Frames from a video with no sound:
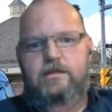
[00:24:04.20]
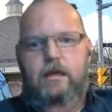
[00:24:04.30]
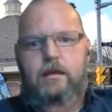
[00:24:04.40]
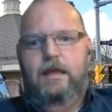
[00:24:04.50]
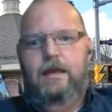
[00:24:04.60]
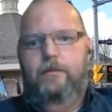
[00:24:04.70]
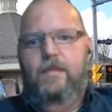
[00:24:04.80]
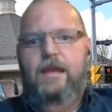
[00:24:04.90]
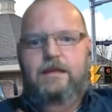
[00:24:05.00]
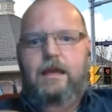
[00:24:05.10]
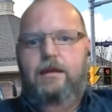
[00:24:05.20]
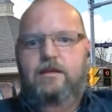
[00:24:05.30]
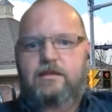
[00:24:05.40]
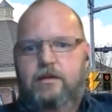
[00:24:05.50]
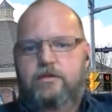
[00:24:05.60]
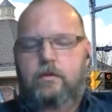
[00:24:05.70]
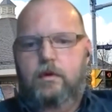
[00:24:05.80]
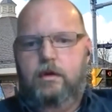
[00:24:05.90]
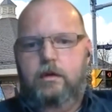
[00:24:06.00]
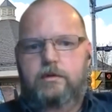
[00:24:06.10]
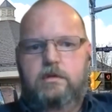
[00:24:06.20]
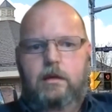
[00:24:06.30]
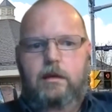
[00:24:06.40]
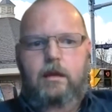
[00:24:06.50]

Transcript: that maintained essential workers,